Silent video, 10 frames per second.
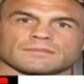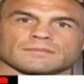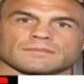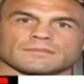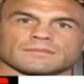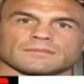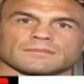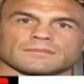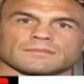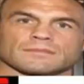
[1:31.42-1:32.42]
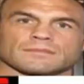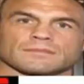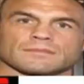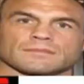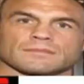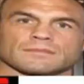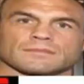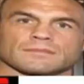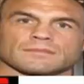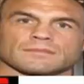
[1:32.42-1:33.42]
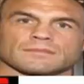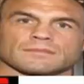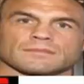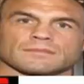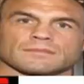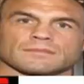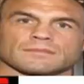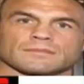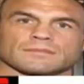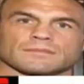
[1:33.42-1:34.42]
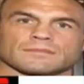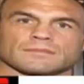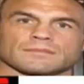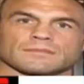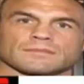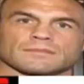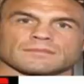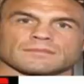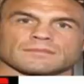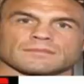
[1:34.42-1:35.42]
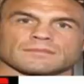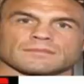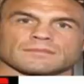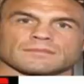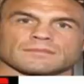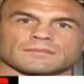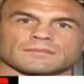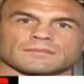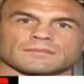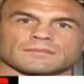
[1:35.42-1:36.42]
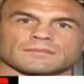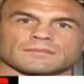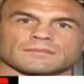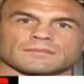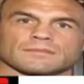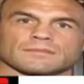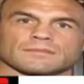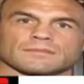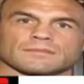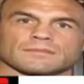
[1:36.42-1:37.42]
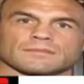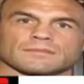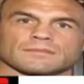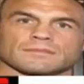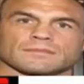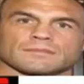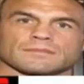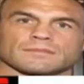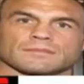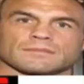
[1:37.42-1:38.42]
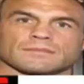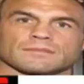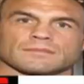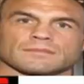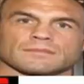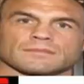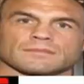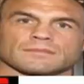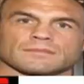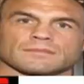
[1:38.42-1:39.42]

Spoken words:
This is a still picture; no speech is visible.